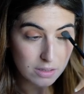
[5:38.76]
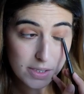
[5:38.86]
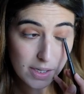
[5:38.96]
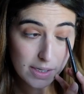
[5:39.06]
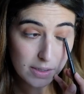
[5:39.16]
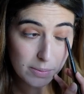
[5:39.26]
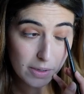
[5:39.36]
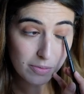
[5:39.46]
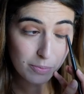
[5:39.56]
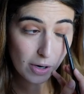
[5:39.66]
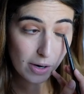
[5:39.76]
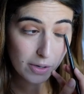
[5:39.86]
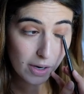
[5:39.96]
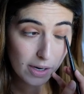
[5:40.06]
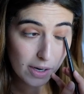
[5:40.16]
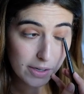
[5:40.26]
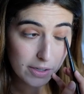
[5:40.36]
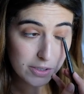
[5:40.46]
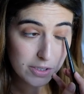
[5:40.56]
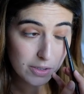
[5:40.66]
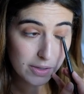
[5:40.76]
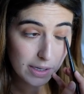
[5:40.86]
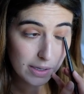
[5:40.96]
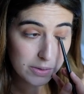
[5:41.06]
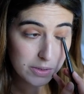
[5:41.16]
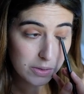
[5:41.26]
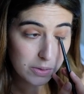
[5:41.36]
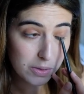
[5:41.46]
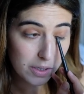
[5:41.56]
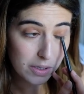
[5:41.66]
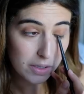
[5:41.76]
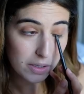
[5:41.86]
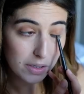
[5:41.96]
Just a little bit of brown eyeliner just on the outer corner.